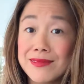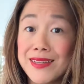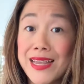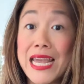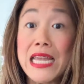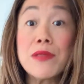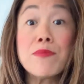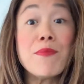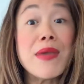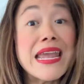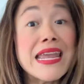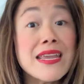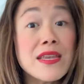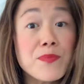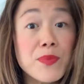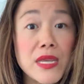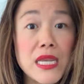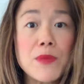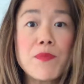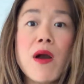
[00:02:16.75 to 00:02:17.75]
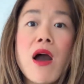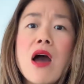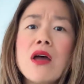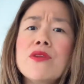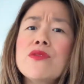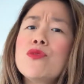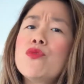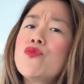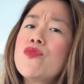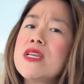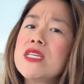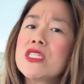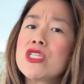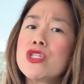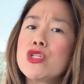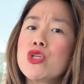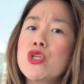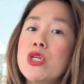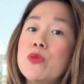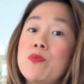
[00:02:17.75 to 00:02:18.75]
And maybe part of the
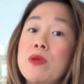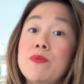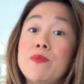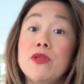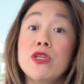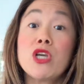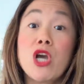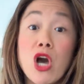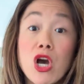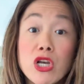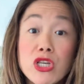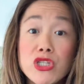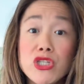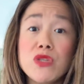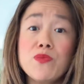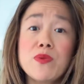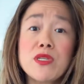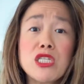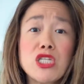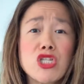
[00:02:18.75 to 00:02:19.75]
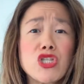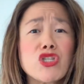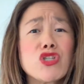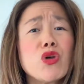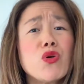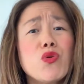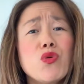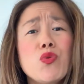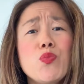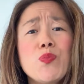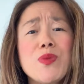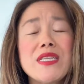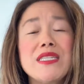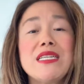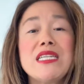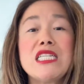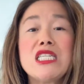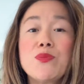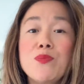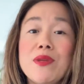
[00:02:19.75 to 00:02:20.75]
reason could be because you've been so
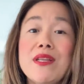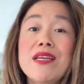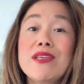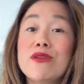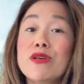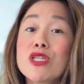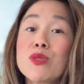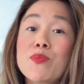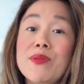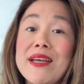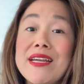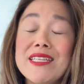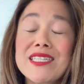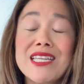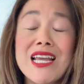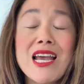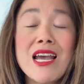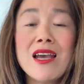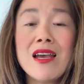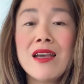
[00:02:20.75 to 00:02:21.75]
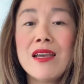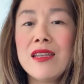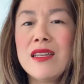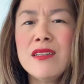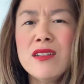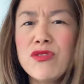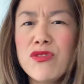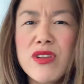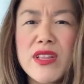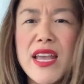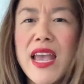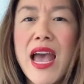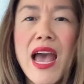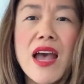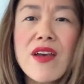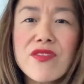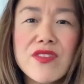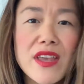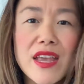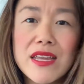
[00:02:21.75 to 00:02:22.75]
busy spinning those plates, you don't really
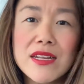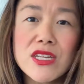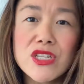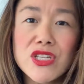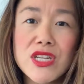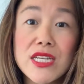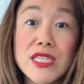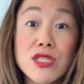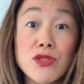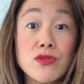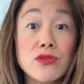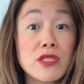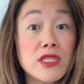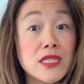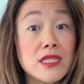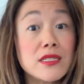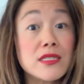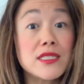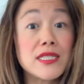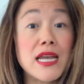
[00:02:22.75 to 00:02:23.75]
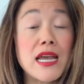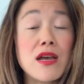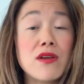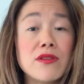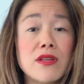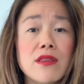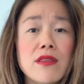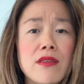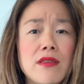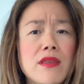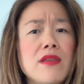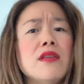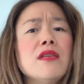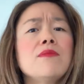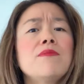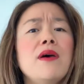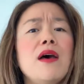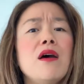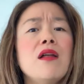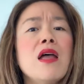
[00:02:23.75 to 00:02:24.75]
have the energy to sit down and think
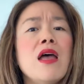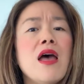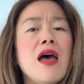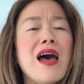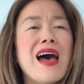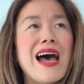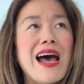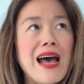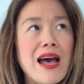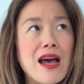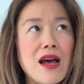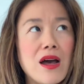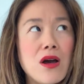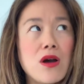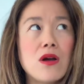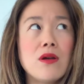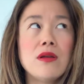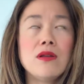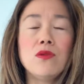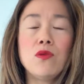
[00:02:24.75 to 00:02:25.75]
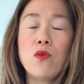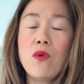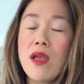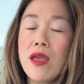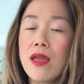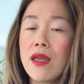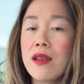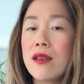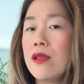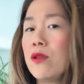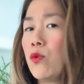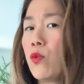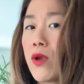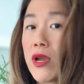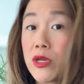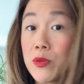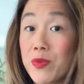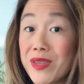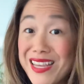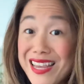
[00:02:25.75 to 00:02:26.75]
about how and when and where
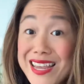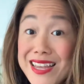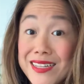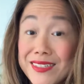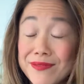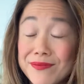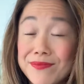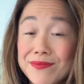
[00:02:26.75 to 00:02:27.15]
to begin.